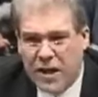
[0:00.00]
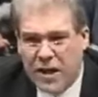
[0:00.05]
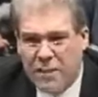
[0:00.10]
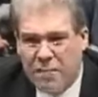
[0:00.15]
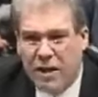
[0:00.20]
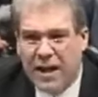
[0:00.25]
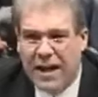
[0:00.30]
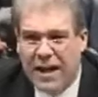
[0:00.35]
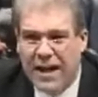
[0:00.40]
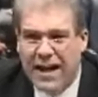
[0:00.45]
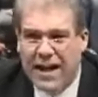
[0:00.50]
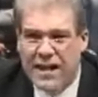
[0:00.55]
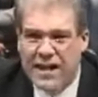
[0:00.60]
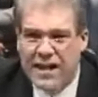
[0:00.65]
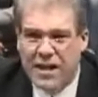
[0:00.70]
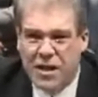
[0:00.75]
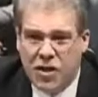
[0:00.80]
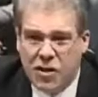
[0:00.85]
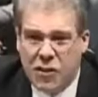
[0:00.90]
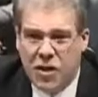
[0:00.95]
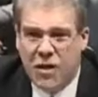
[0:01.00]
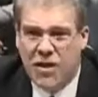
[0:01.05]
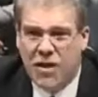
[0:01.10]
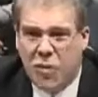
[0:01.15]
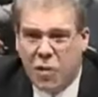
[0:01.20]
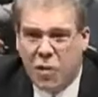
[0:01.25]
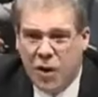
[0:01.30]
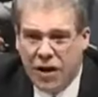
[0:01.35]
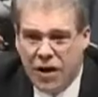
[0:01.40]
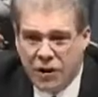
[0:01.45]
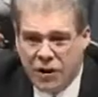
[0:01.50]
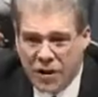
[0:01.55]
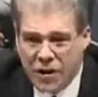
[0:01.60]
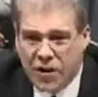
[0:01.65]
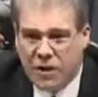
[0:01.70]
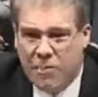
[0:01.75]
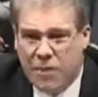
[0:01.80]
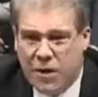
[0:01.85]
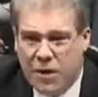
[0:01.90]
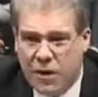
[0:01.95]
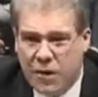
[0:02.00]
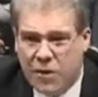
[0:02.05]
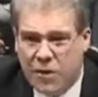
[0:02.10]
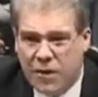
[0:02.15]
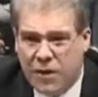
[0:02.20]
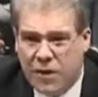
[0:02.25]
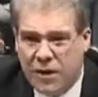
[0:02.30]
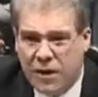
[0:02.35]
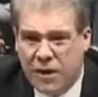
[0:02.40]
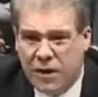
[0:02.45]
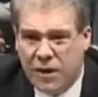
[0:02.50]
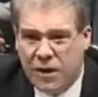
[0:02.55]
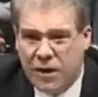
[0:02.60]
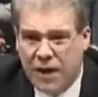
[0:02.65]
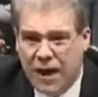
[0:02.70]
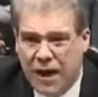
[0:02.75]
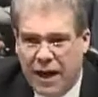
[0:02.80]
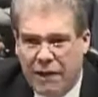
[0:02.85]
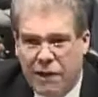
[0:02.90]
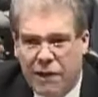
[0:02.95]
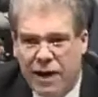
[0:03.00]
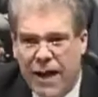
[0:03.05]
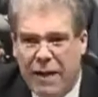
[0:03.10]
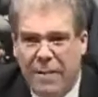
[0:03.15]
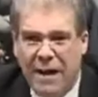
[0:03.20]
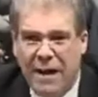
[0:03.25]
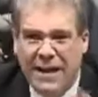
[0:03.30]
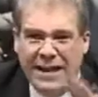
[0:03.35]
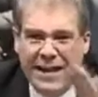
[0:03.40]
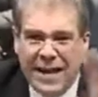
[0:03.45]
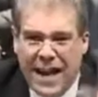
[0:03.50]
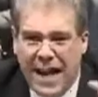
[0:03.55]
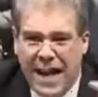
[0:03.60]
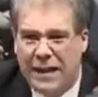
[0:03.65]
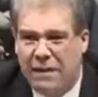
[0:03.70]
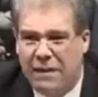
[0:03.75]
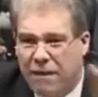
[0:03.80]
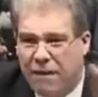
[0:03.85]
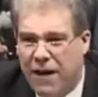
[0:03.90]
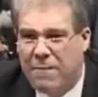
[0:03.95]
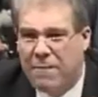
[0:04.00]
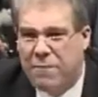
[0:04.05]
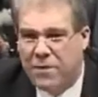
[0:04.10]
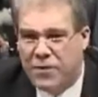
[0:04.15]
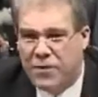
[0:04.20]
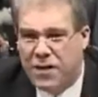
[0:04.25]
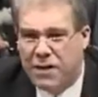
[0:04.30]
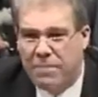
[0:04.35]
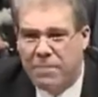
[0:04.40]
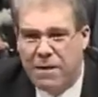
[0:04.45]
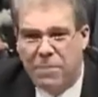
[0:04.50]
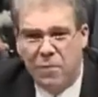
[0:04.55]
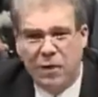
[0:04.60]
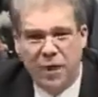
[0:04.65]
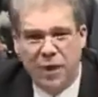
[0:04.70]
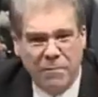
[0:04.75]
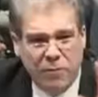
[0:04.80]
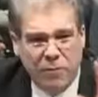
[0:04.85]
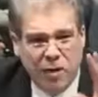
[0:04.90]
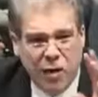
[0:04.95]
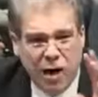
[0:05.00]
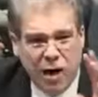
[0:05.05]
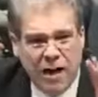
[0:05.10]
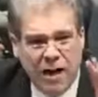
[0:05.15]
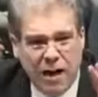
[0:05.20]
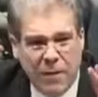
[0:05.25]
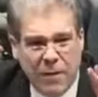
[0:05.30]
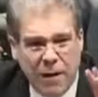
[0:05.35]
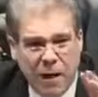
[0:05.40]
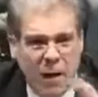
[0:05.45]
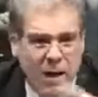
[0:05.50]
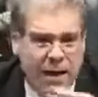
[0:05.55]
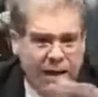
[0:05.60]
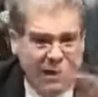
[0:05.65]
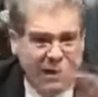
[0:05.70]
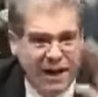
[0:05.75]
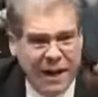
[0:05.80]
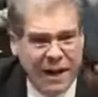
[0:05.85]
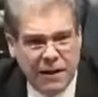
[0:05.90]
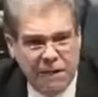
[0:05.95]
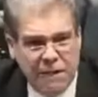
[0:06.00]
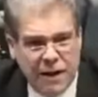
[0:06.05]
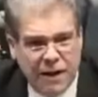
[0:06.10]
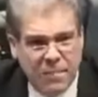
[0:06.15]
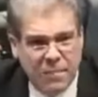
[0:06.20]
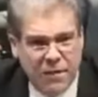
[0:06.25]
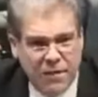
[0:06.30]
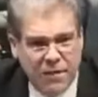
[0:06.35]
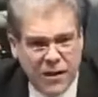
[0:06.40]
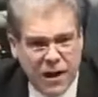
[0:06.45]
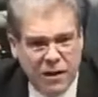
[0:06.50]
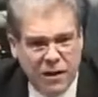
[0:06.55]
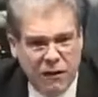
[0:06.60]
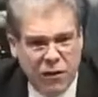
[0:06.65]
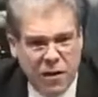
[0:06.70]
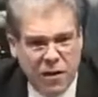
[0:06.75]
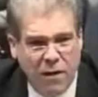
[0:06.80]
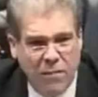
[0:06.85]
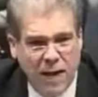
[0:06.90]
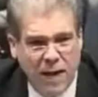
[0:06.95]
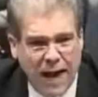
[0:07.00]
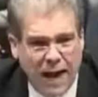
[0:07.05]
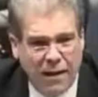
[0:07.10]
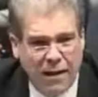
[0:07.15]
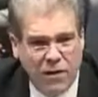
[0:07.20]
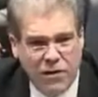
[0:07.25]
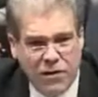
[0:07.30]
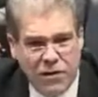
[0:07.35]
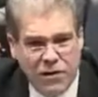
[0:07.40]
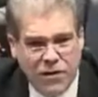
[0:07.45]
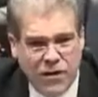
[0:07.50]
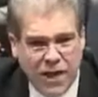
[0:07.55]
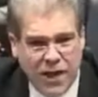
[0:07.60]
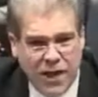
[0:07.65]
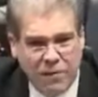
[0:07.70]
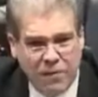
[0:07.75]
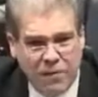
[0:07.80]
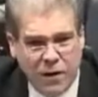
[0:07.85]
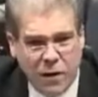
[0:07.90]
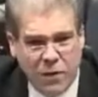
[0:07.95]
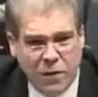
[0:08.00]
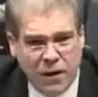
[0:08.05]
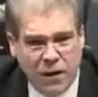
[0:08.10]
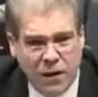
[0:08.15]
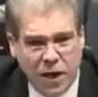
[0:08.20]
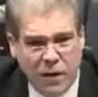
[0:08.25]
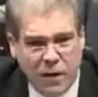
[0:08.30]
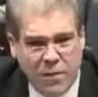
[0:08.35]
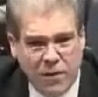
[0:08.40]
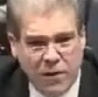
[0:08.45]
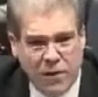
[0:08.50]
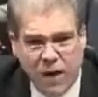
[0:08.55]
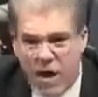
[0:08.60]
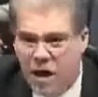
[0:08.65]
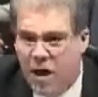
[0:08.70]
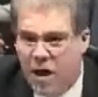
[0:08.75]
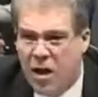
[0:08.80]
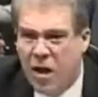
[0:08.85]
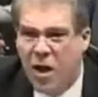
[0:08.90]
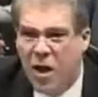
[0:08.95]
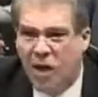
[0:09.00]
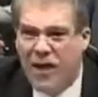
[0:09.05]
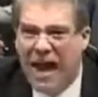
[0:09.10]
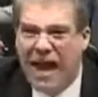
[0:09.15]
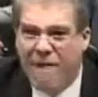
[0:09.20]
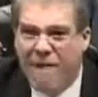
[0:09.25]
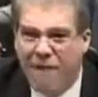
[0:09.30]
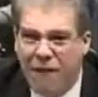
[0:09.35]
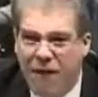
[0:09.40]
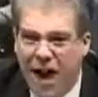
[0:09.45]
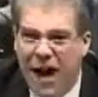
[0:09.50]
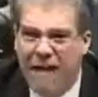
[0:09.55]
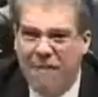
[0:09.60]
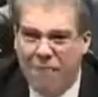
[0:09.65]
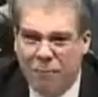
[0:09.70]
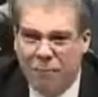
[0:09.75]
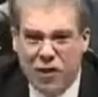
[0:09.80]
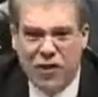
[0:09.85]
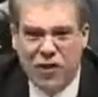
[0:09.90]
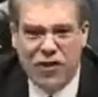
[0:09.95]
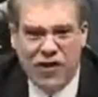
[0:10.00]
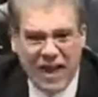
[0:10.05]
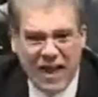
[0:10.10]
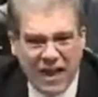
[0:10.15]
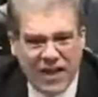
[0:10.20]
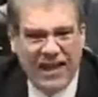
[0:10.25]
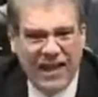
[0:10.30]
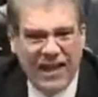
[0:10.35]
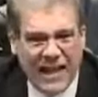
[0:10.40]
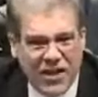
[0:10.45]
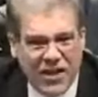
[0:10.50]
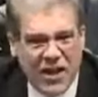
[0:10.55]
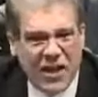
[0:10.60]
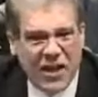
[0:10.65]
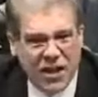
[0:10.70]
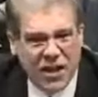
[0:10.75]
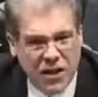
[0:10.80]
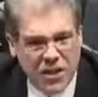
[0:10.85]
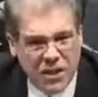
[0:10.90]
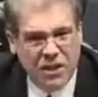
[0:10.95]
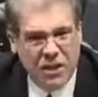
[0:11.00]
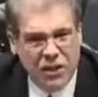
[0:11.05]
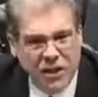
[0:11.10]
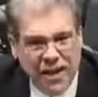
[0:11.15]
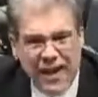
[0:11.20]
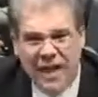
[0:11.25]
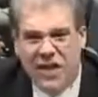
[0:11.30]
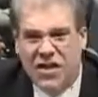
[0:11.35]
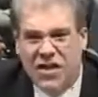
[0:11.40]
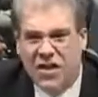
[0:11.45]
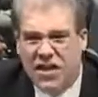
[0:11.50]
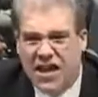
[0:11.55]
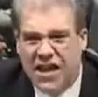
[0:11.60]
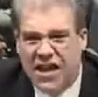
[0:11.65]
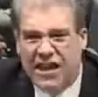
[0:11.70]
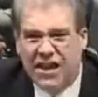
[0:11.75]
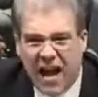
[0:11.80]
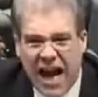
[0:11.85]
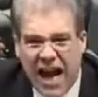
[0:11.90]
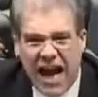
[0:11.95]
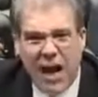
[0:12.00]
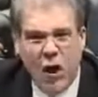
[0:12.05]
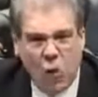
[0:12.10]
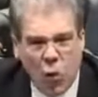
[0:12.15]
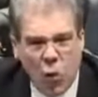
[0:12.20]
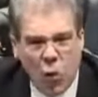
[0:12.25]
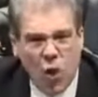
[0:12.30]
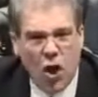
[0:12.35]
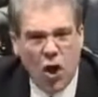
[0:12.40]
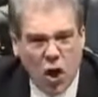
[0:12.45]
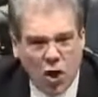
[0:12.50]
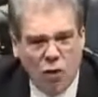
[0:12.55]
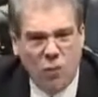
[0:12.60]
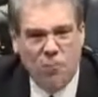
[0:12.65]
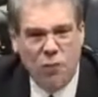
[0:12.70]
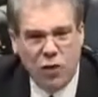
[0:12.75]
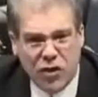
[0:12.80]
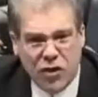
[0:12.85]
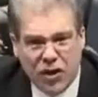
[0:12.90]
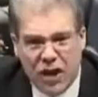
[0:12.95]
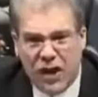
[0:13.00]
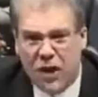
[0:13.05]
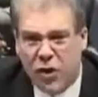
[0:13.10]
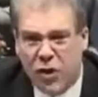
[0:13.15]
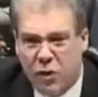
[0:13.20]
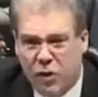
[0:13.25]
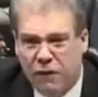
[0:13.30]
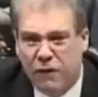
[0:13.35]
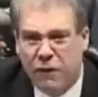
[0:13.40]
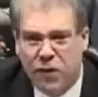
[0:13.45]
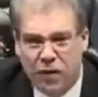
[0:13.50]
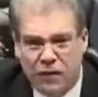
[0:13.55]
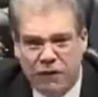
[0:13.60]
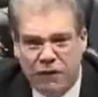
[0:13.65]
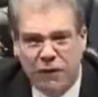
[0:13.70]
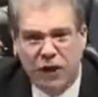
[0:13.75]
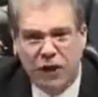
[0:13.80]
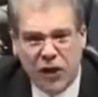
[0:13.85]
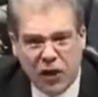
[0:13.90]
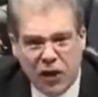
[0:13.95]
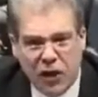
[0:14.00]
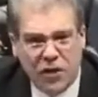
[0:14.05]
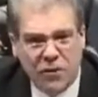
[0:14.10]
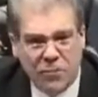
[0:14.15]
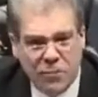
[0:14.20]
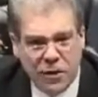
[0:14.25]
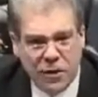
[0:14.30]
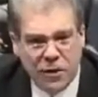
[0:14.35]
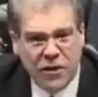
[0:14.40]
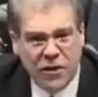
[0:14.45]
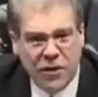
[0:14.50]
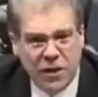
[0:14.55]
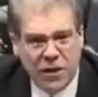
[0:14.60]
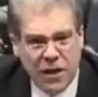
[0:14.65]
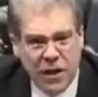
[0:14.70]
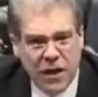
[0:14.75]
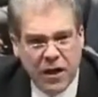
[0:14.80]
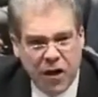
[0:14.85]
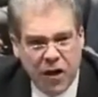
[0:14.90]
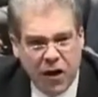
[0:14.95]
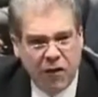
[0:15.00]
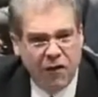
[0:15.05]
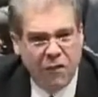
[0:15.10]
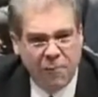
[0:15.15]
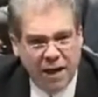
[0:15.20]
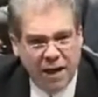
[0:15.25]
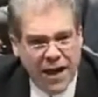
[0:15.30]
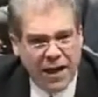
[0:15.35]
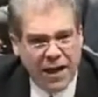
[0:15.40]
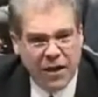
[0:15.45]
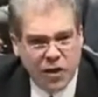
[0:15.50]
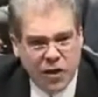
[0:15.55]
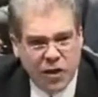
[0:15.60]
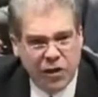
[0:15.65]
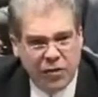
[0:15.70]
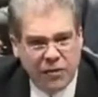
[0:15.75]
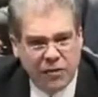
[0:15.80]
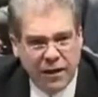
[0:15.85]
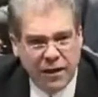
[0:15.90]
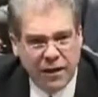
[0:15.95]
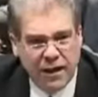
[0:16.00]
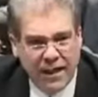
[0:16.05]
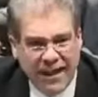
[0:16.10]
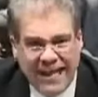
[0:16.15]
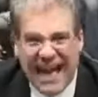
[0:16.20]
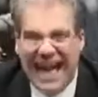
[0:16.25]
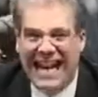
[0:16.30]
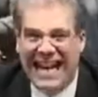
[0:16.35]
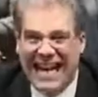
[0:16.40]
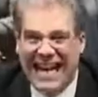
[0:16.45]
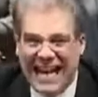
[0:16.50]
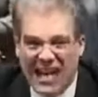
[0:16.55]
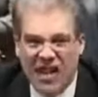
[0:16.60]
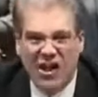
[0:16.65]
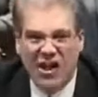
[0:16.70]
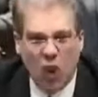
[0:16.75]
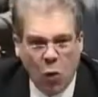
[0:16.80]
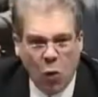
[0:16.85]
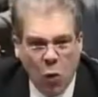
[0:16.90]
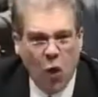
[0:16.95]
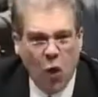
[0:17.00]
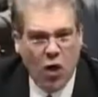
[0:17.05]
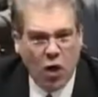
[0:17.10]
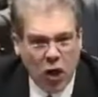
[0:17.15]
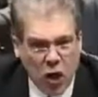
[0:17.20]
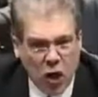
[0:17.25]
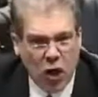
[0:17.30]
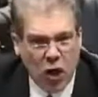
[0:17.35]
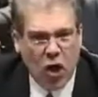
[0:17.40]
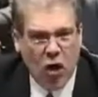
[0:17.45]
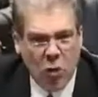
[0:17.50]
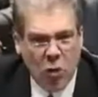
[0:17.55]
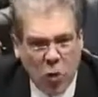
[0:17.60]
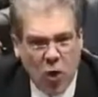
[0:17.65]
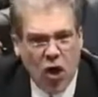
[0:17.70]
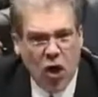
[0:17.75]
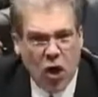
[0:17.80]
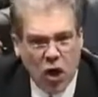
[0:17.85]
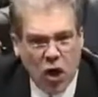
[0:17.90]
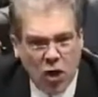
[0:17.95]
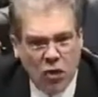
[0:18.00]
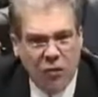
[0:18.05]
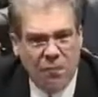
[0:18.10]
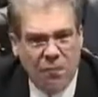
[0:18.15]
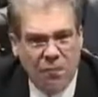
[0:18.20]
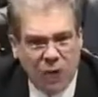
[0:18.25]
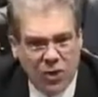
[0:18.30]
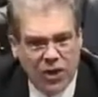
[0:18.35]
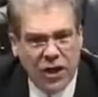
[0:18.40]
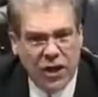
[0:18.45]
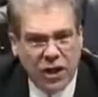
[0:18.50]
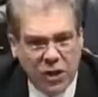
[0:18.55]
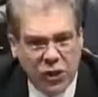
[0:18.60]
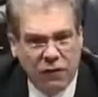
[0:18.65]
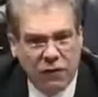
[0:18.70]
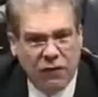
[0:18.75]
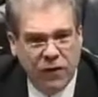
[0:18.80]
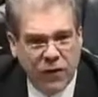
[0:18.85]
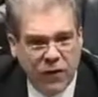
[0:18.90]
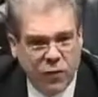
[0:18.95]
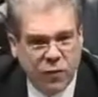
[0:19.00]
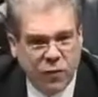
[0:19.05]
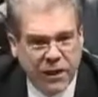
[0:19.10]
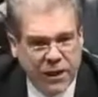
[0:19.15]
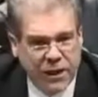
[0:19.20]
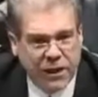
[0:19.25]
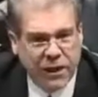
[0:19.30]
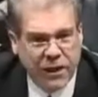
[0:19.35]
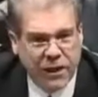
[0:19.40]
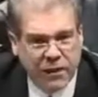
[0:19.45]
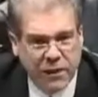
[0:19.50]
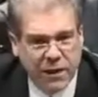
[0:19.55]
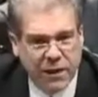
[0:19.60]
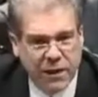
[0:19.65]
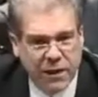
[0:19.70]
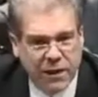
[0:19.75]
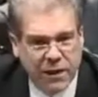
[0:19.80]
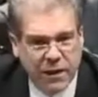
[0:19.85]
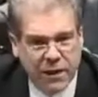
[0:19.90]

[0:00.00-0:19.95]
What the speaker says: But in a situation where there is abuse, and forget about the 95% people keep talking about, well, 95% of all matters are settled between the couples. No, that 5% that is in dispute is the entire 100% universe of legal disputes over minor children. That is the 100% universe we're dealing with.